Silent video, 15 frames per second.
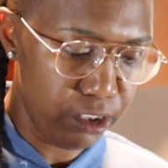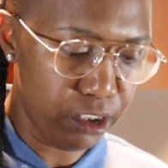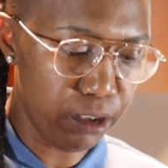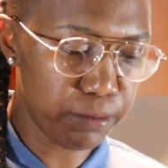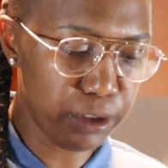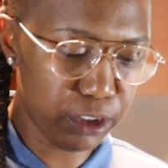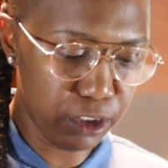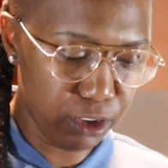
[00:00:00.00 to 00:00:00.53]
And
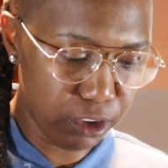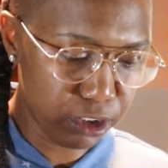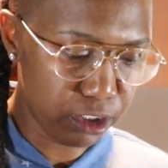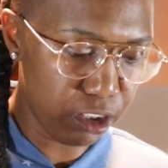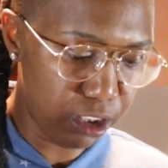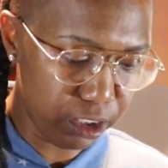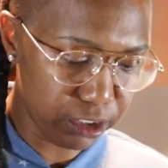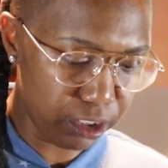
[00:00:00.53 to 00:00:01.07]
I'm just gonna
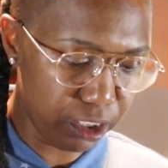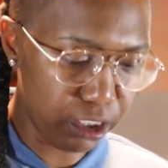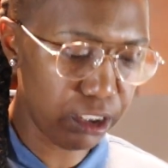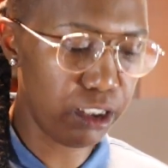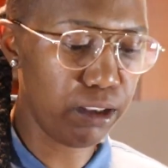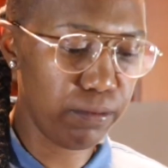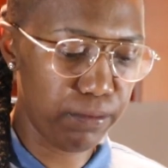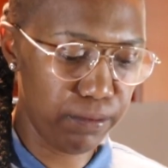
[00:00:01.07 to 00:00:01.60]
toss that
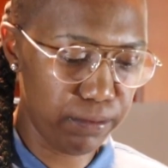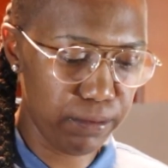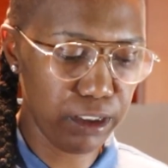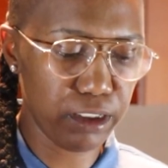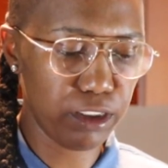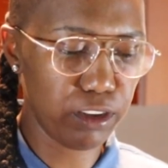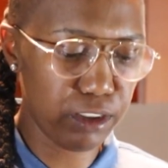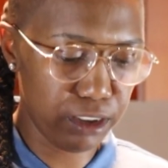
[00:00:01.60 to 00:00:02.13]
up,
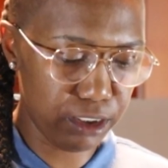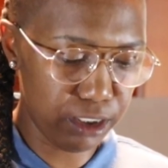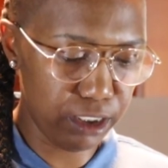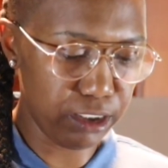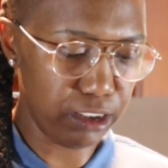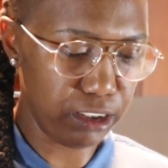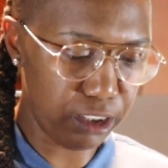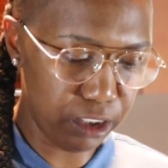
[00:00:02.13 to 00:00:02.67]
make sure it's
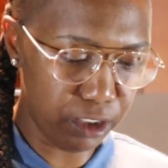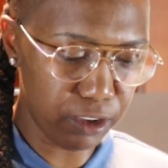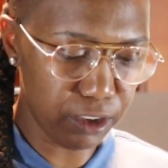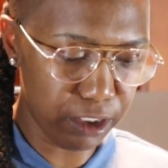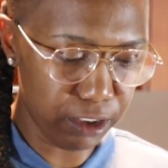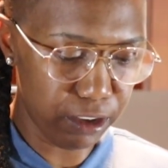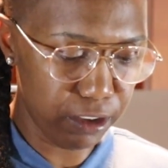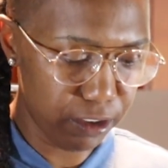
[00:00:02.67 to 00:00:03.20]
nice and
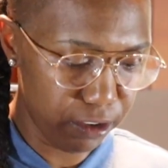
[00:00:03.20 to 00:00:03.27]
coated.